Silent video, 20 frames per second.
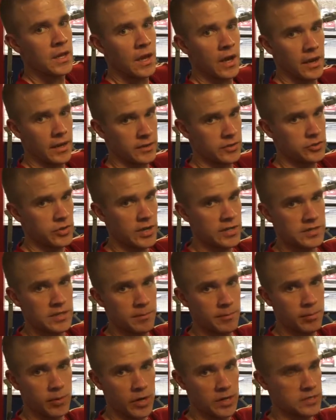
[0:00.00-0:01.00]
All right,
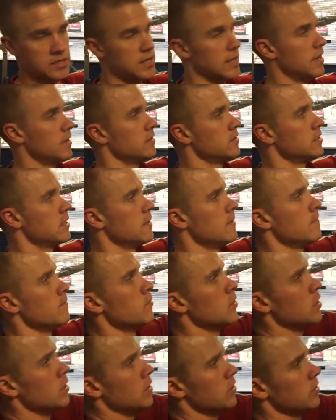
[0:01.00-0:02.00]
tricep press downs.
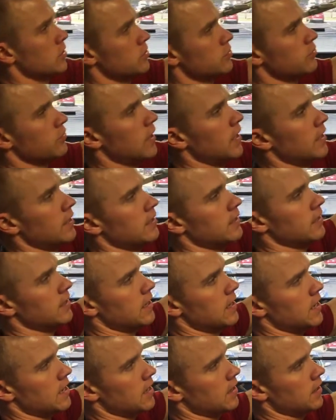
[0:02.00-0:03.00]
You just find
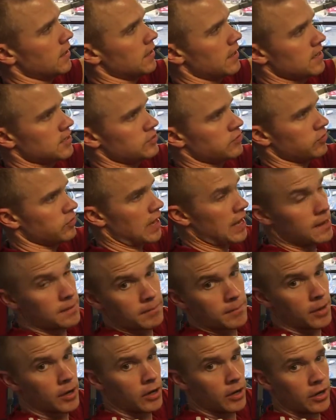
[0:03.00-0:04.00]
a nice flat
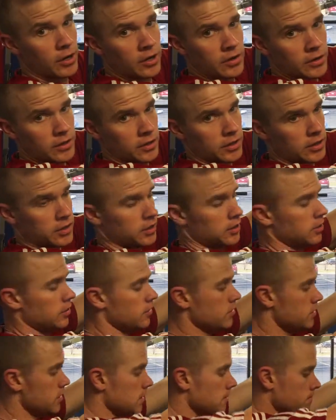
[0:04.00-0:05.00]
bar that you're gonna
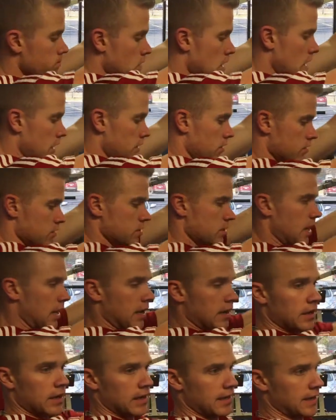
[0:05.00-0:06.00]
use. You
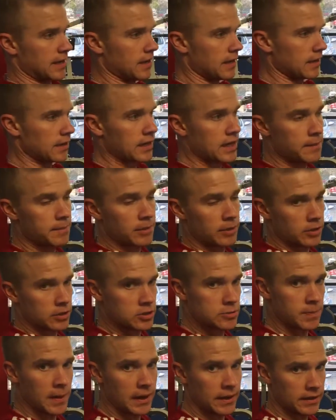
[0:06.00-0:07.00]
stand, again, keeping your
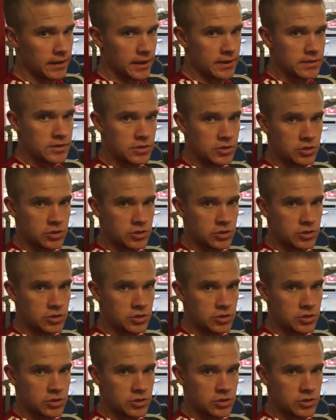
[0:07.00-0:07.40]
spine nice and